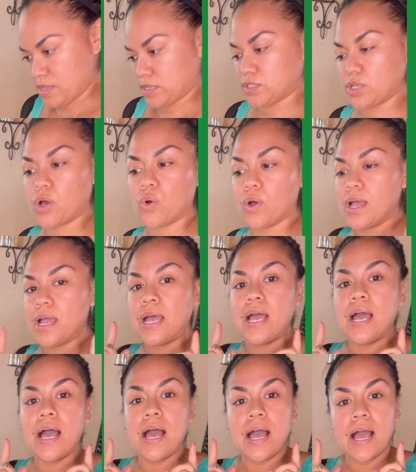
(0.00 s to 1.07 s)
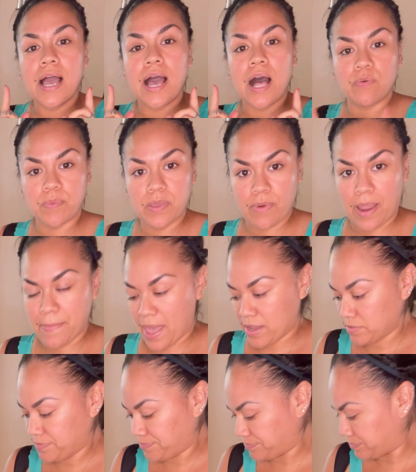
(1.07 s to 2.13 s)
So I'll be right
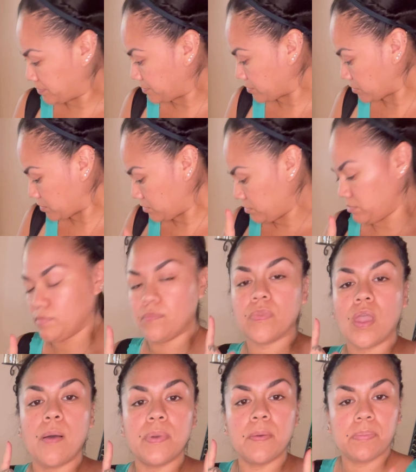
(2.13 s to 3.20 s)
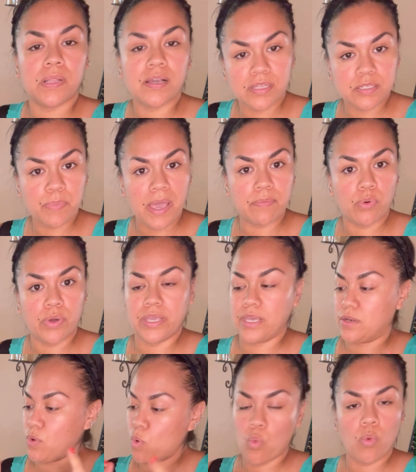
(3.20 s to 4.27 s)
back. I'm gonna plug this bad boy
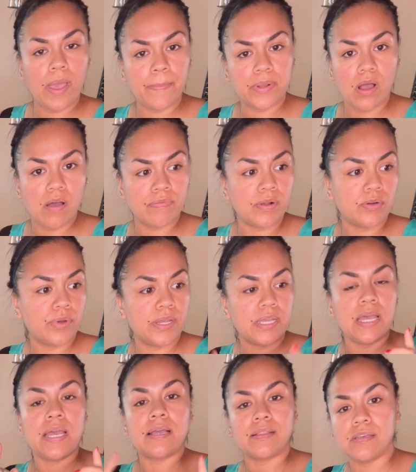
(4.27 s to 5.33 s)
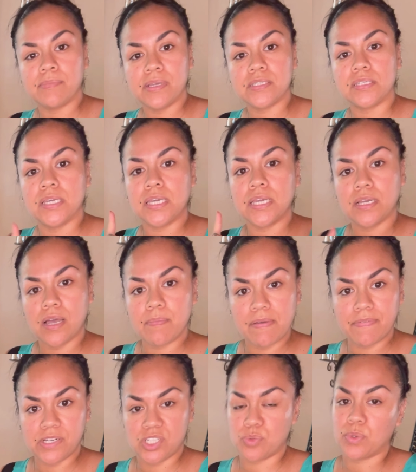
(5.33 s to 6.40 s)
in, wipe it off real quick, clean my sink, and cut my
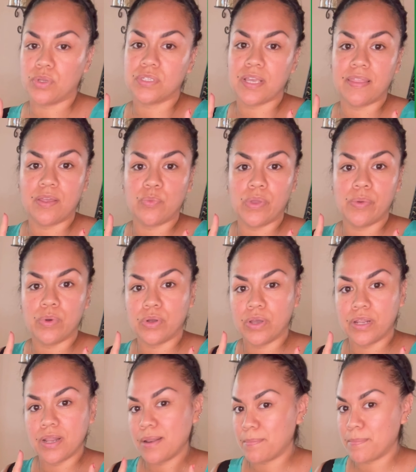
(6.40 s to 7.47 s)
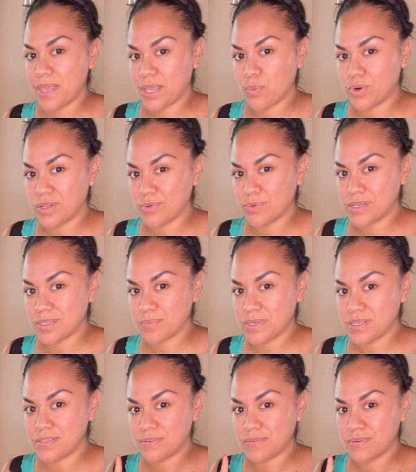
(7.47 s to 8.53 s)
vegetables, and then we will go ahead and make one of the
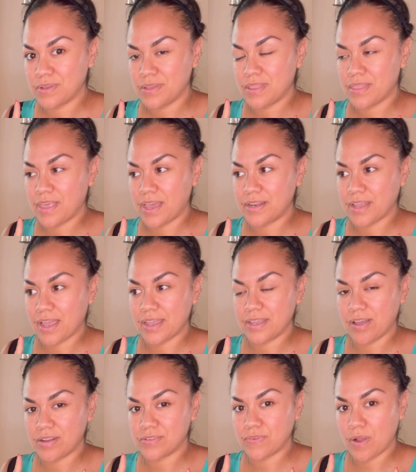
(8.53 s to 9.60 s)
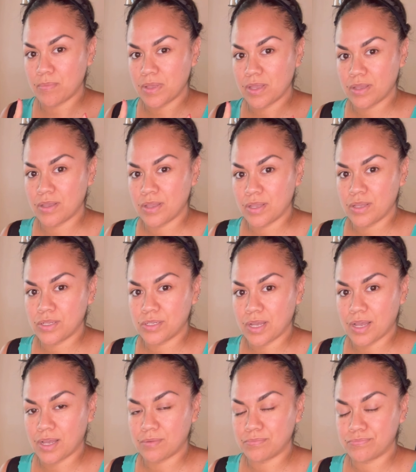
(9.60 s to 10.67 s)
recipes that I got from
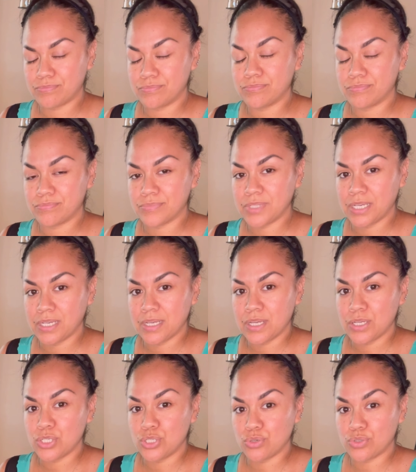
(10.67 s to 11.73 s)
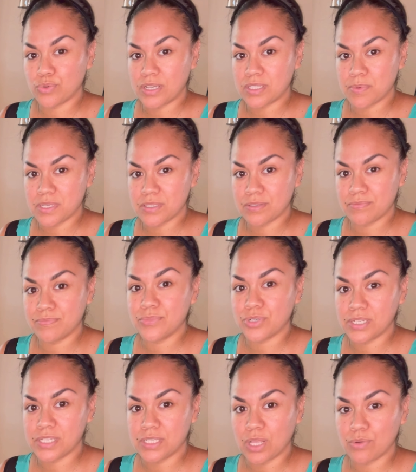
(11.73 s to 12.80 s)
um, Juice Recipes,
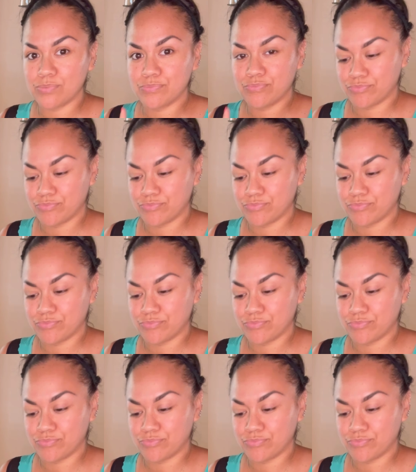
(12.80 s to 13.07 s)
Tracy Sloan.